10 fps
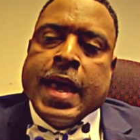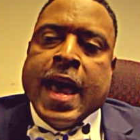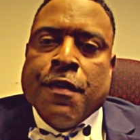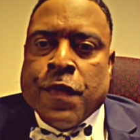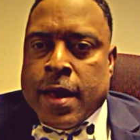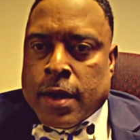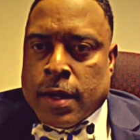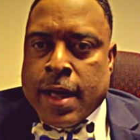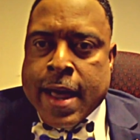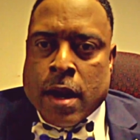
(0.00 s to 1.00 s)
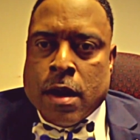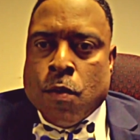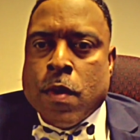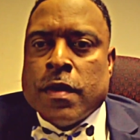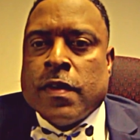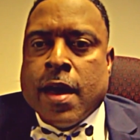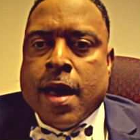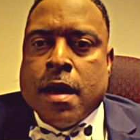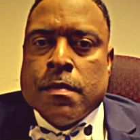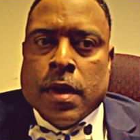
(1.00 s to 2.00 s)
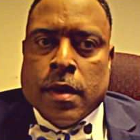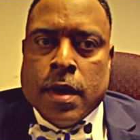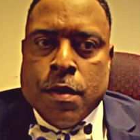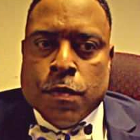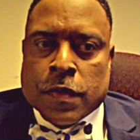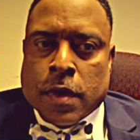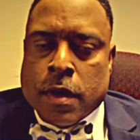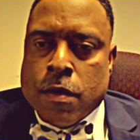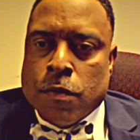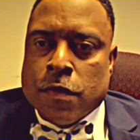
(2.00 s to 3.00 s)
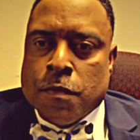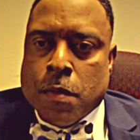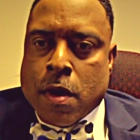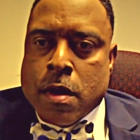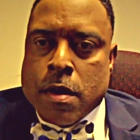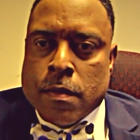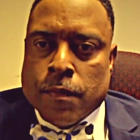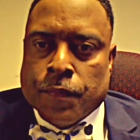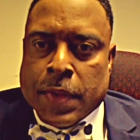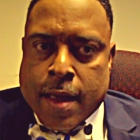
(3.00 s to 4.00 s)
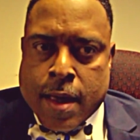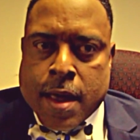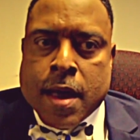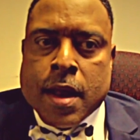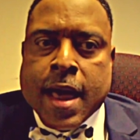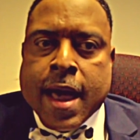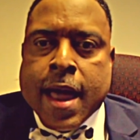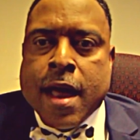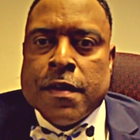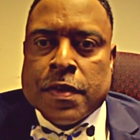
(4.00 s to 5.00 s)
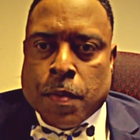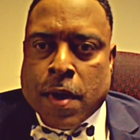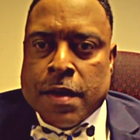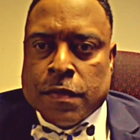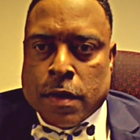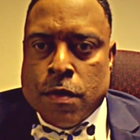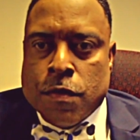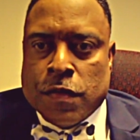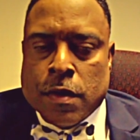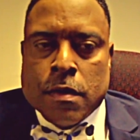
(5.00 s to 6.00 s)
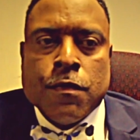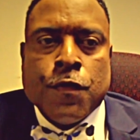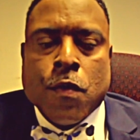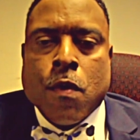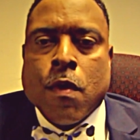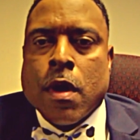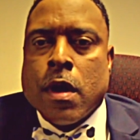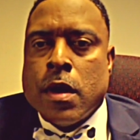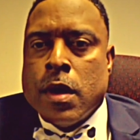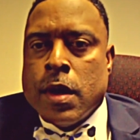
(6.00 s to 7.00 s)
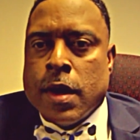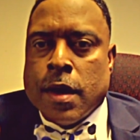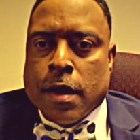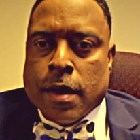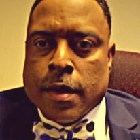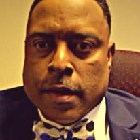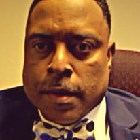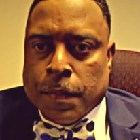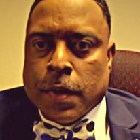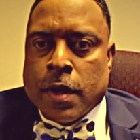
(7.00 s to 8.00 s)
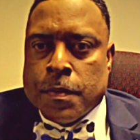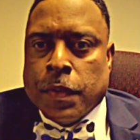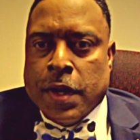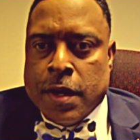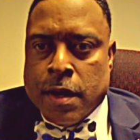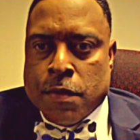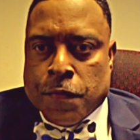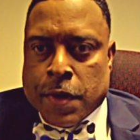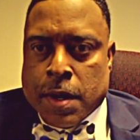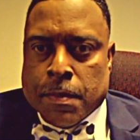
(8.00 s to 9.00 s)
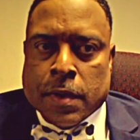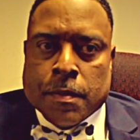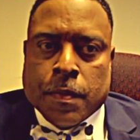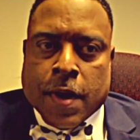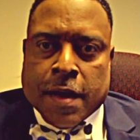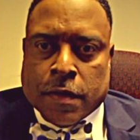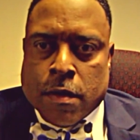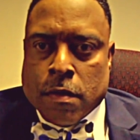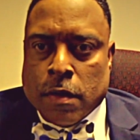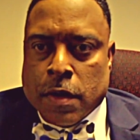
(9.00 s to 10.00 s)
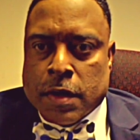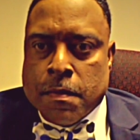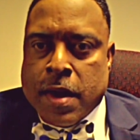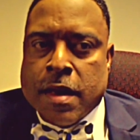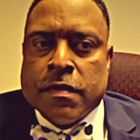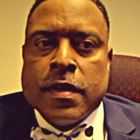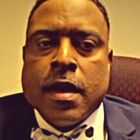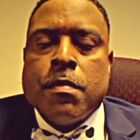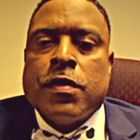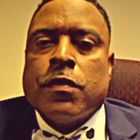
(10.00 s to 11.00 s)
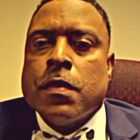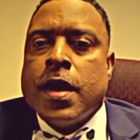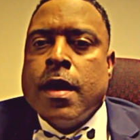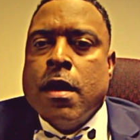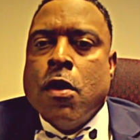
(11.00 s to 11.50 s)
I've had a client at one time, he was accused of murder, and I asked the prosecution for a good plea deal for him. The prosecutor looked at me and said, Mr. Reed,